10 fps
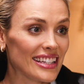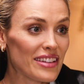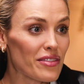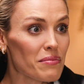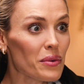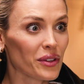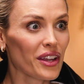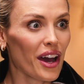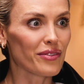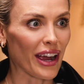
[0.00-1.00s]
even more
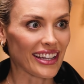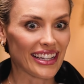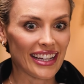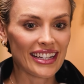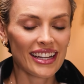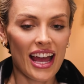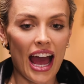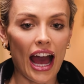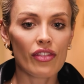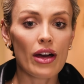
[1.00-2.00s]
nerve-wracking. And